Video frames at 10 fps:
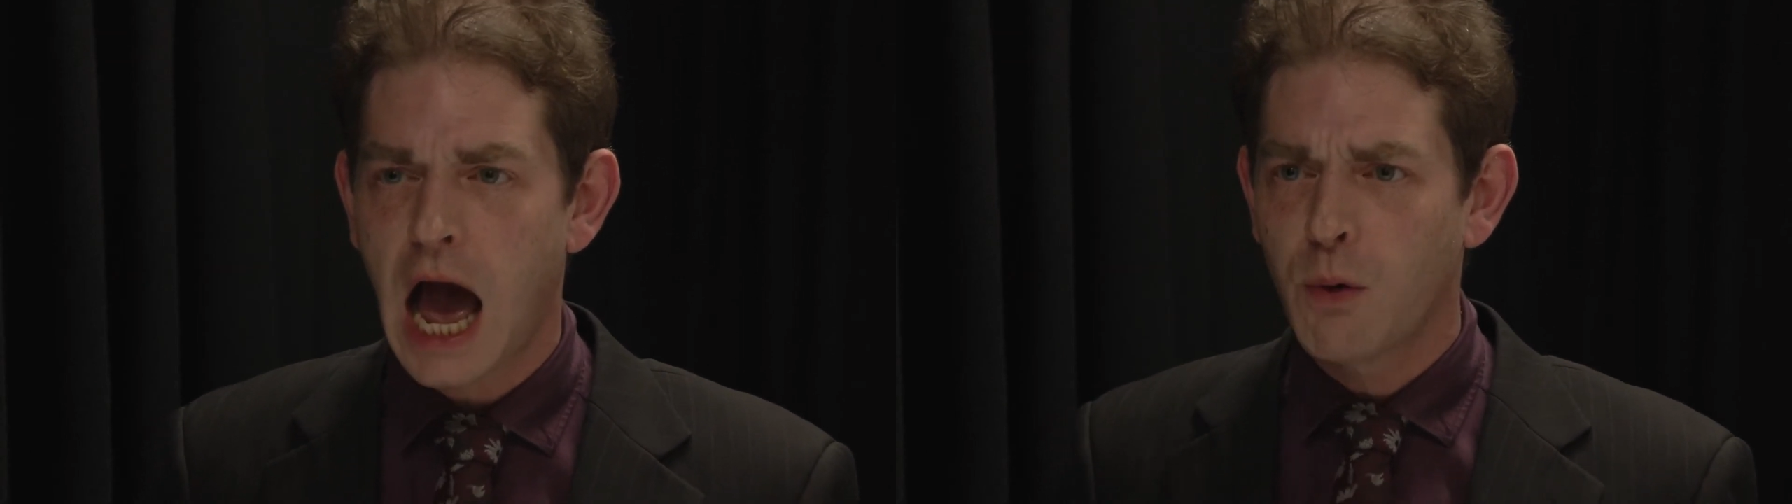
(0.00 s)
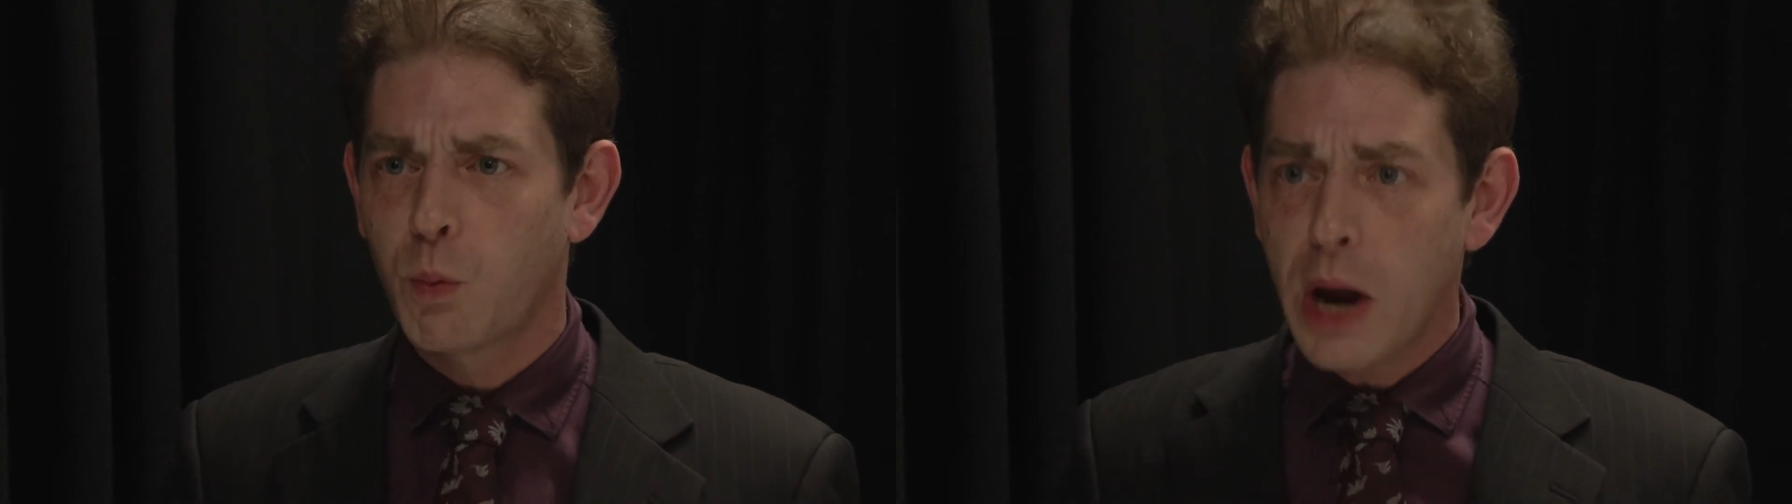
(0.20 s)

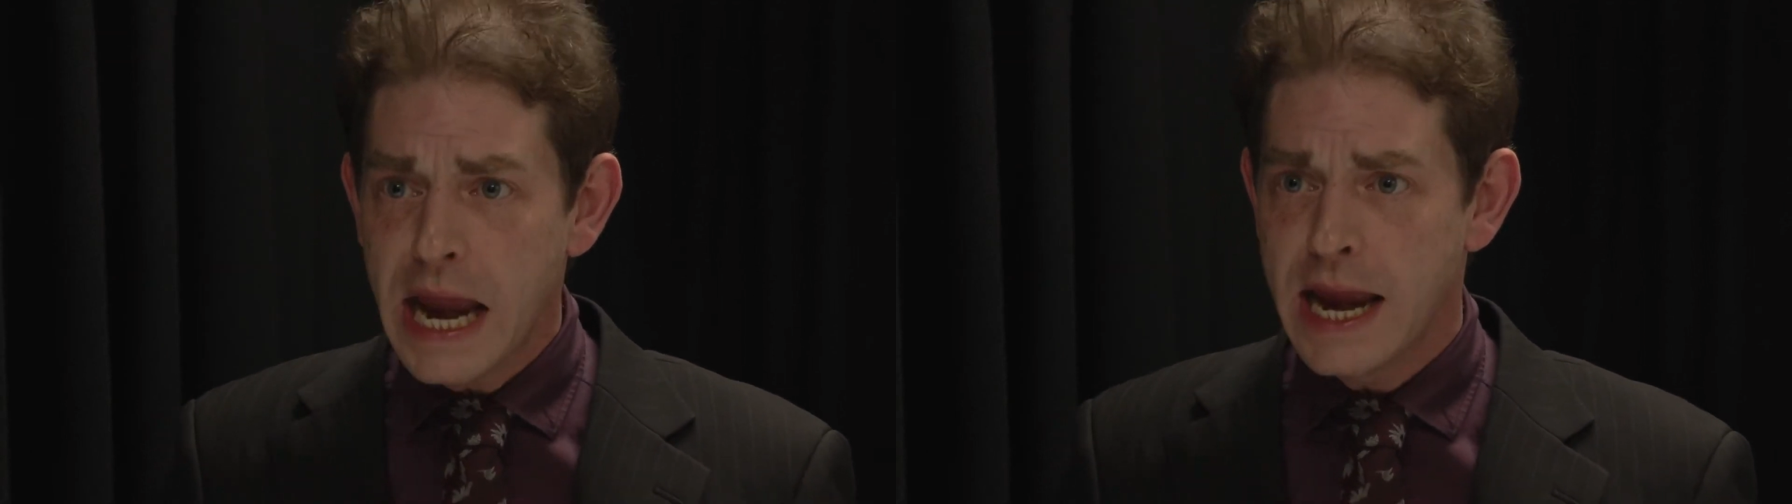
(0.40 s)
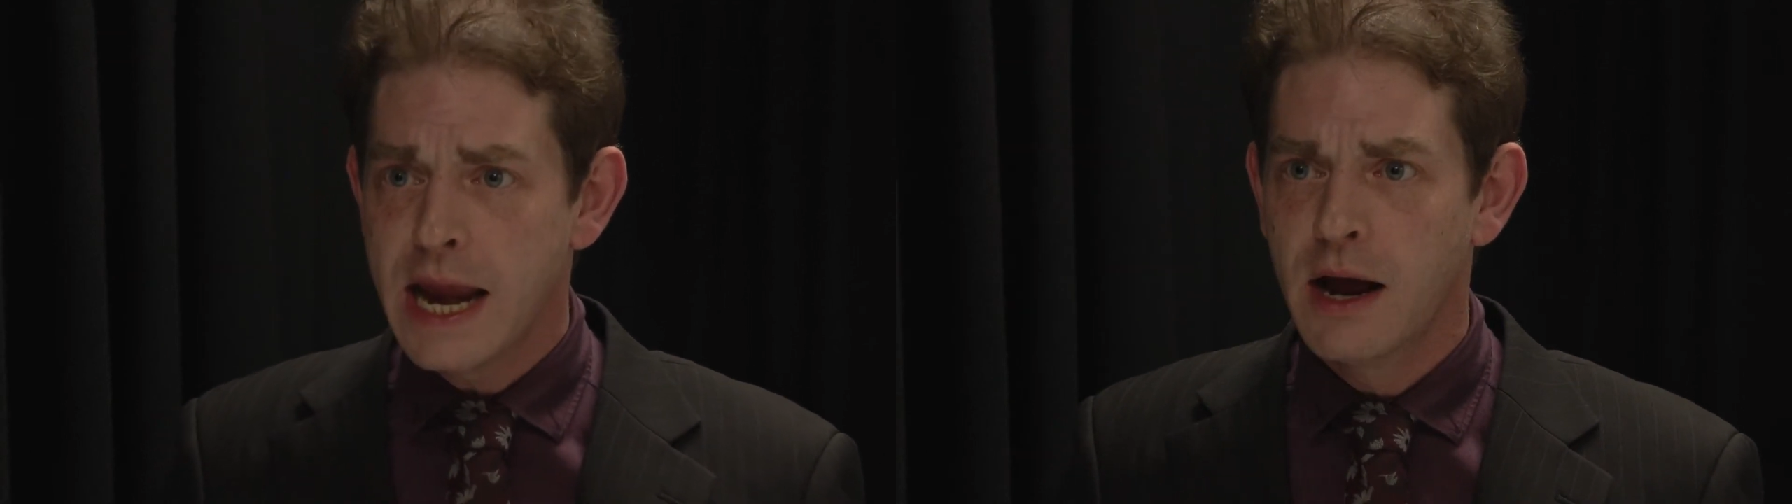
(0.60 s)
and
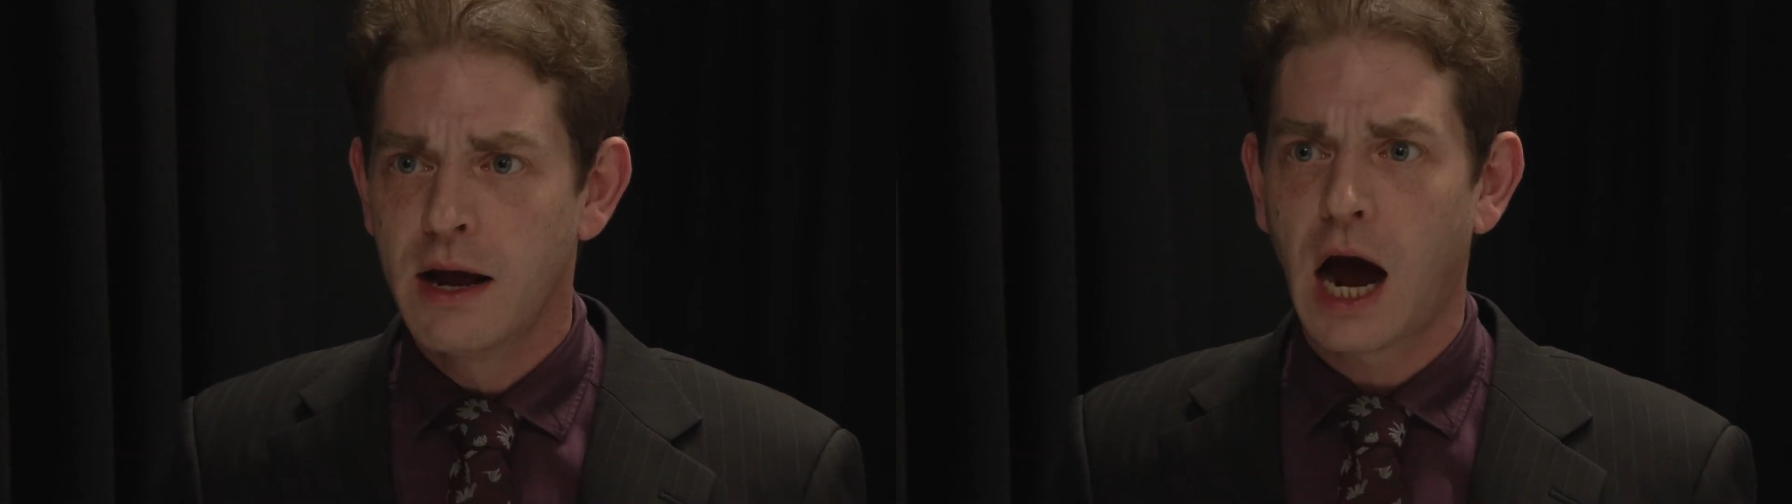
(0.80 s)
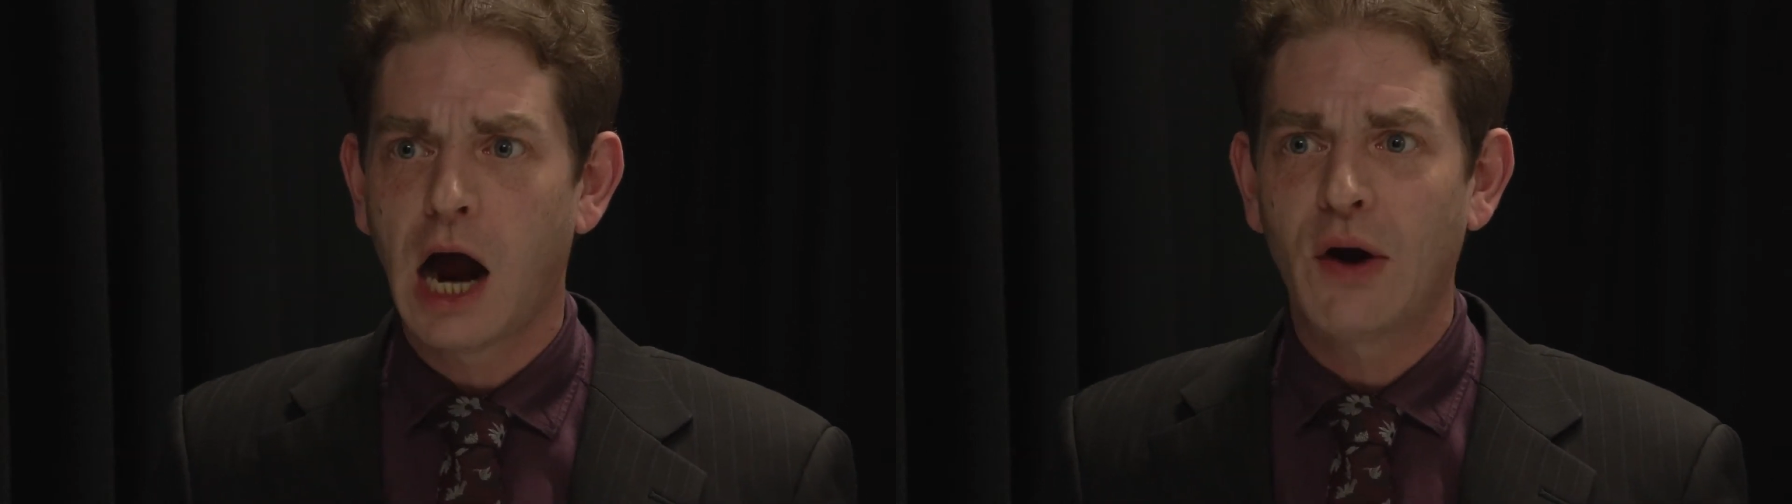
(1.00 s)

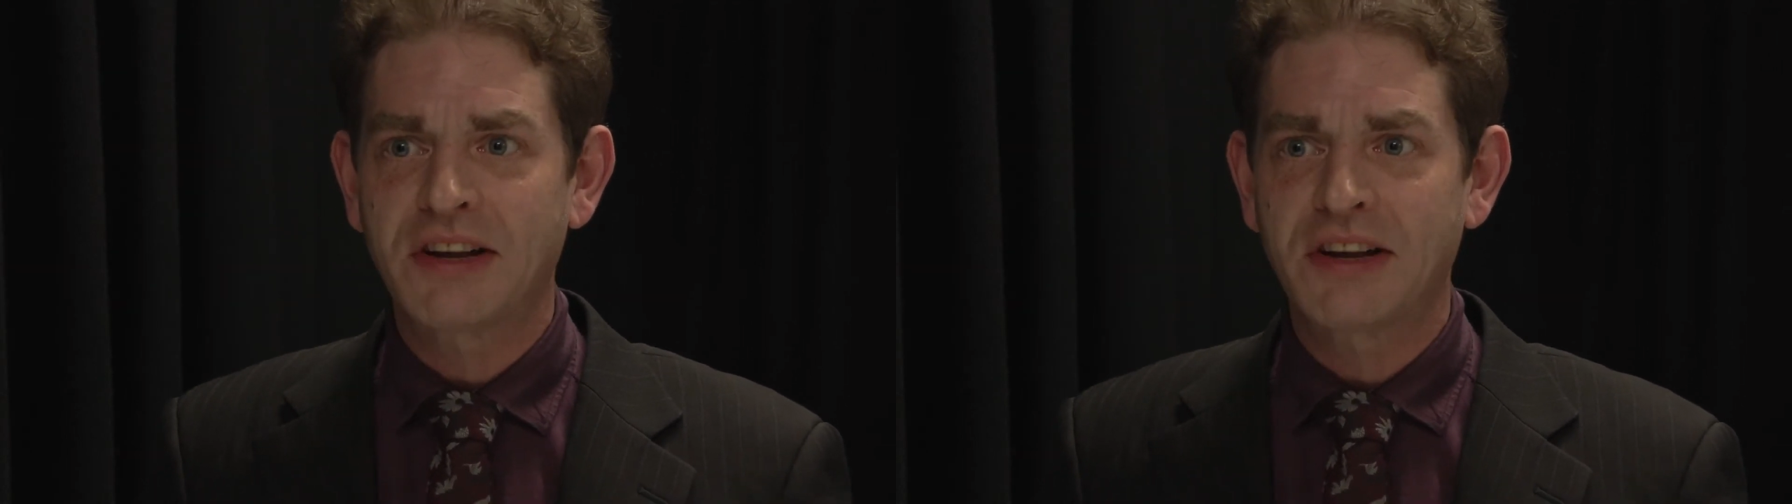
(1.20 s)
we are